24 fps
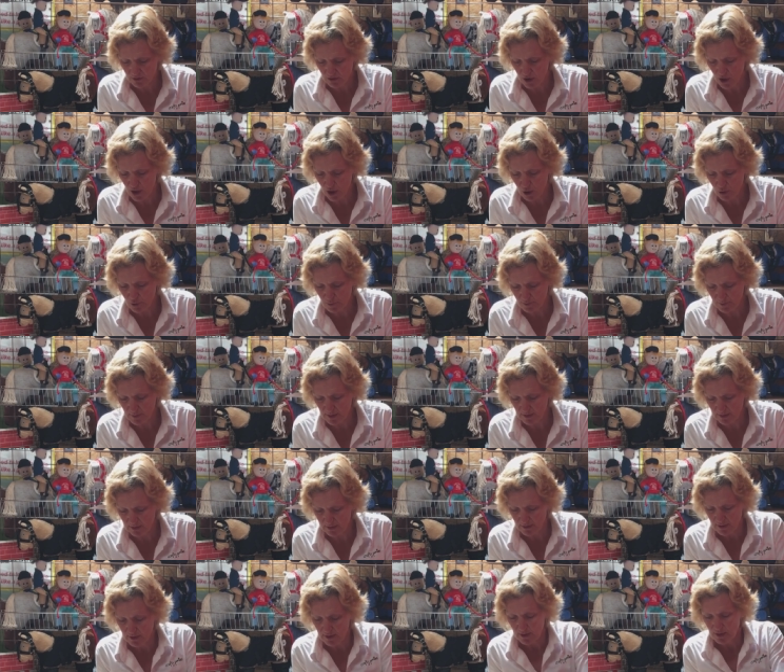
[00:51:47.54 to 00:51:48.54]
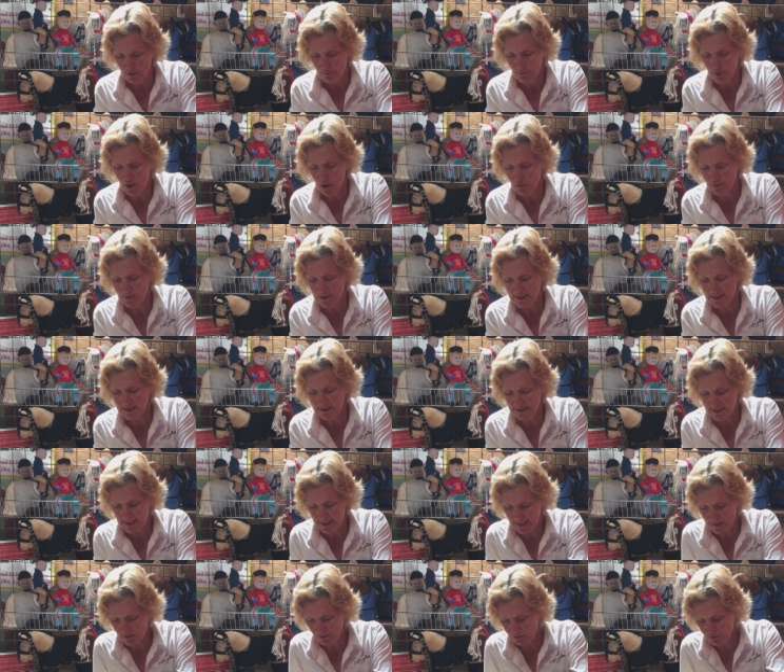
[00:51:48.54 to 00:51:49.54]
comb ponies
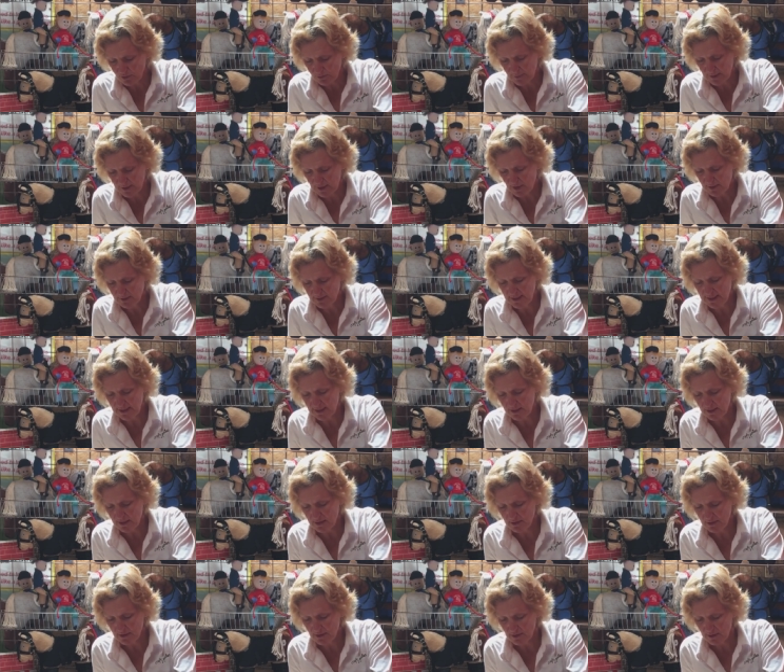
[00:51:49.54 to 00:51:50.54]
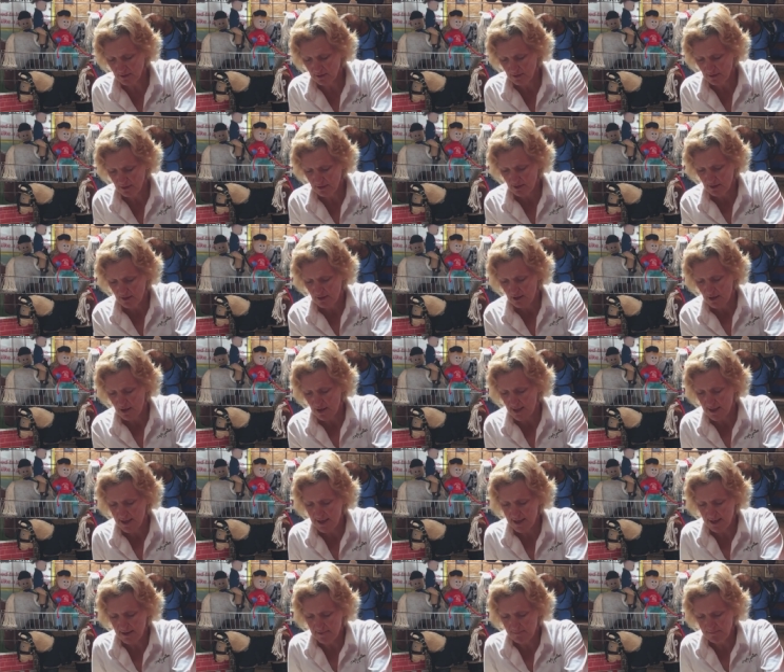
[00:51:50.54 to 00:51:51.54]
tails because it can
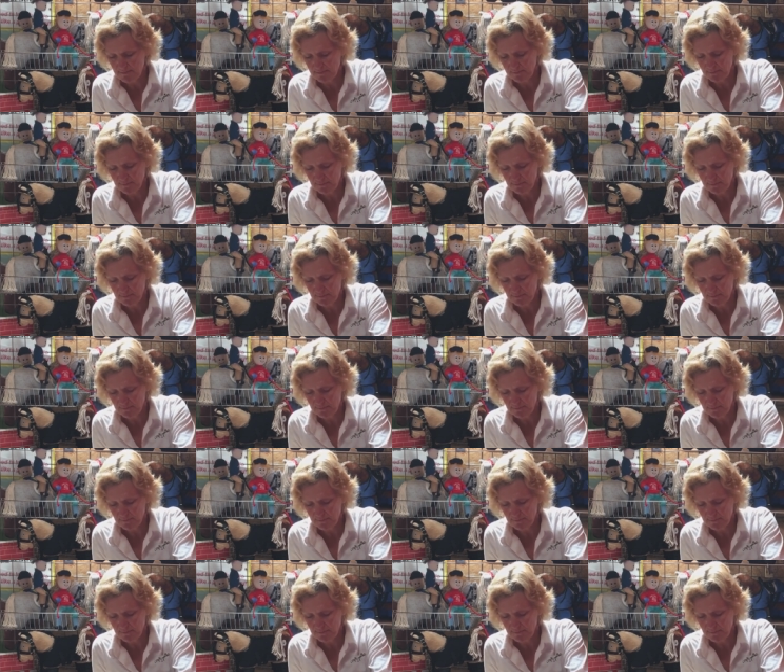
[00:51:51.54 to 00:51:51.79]
um,